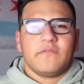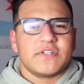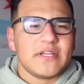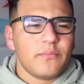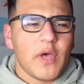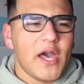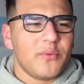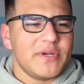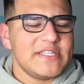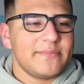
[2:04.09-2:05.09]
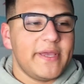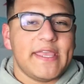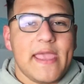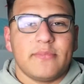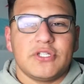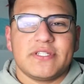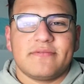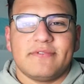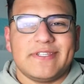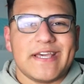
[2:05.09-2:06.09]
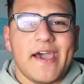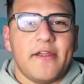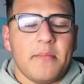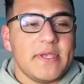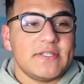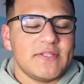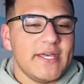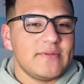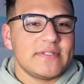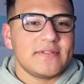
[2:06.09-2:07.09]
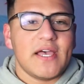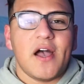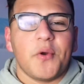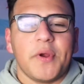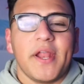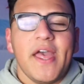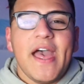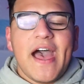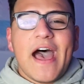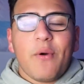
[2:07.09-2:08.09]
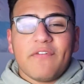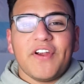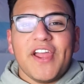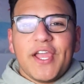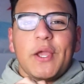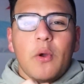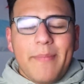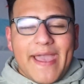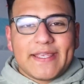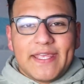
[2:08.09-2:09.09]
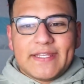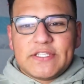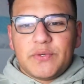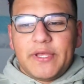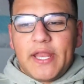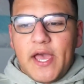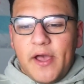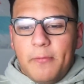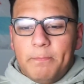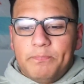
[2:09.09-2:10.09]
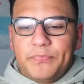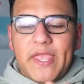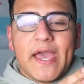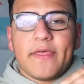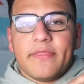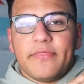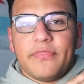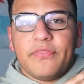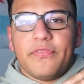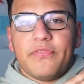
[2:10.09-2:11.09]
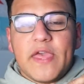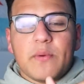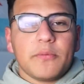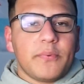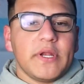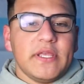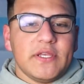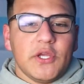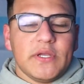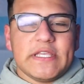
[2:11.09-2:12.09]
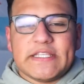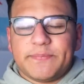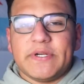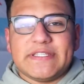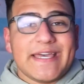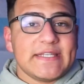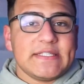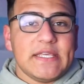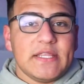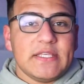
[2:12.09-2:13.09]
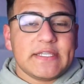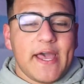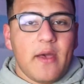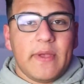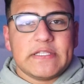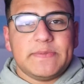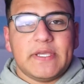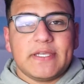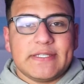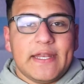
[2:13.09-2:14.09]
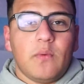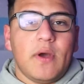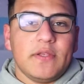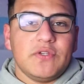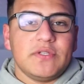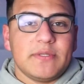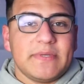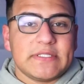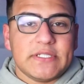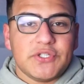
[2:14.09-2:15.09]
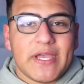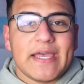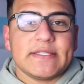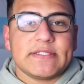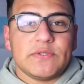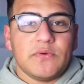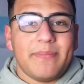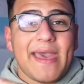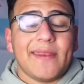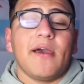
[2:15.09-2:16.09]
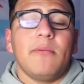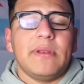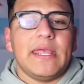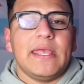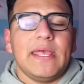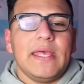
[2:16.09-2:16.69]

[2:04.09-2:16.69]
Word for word: For some odd reason, my camera just died on me, so that was awkward. However, going back into it, um, yeah, they were pretty. You know, it's pretty sad to see these comments because I don't want you to mislead you guys to a bad company.